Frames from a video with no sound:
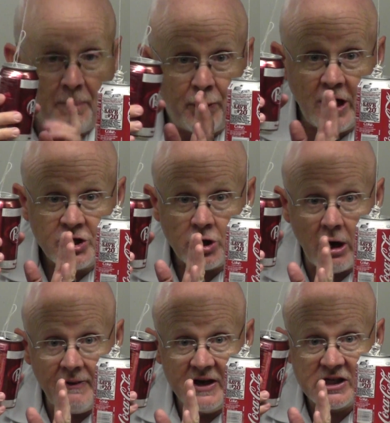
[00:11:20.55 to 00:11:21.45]
the pressure
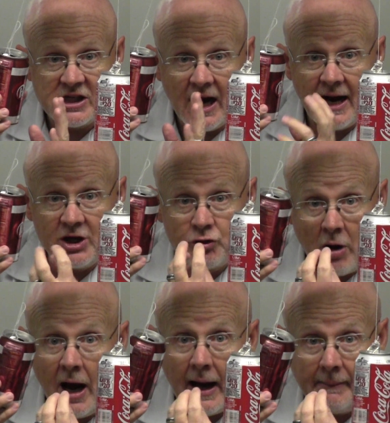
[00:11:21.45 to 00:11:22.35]
on this side
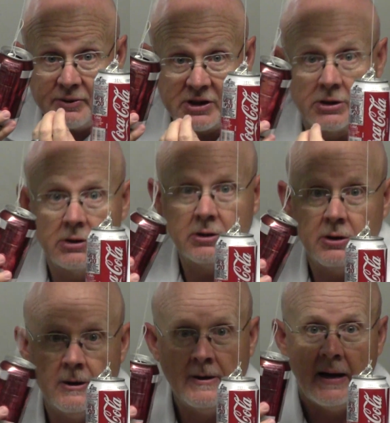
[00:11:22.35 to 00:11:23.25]
drops
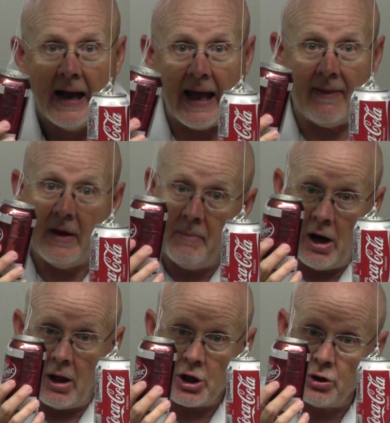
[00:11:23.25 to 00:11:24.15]
and the
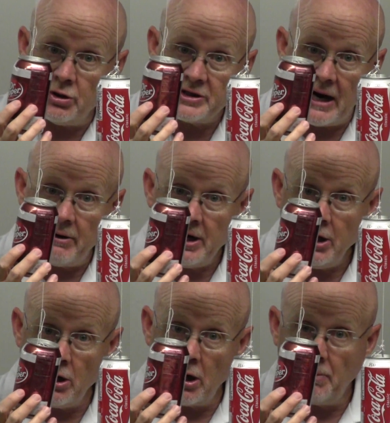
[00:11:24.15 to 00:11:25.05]
molecules out
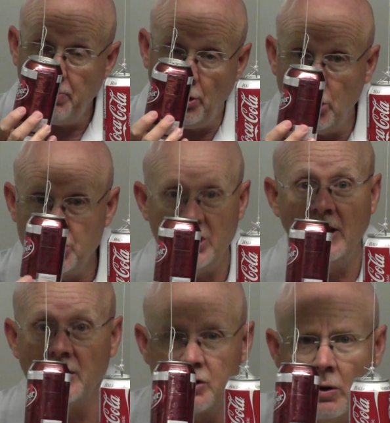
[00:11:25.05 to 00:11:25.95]
here push
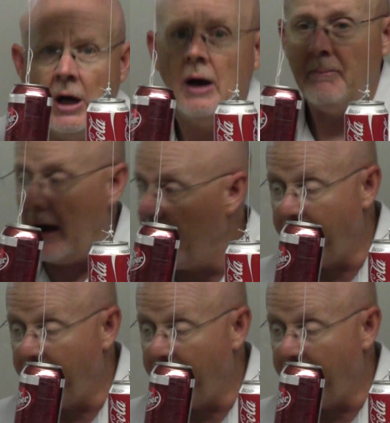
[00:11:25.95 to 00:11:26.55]
in. So my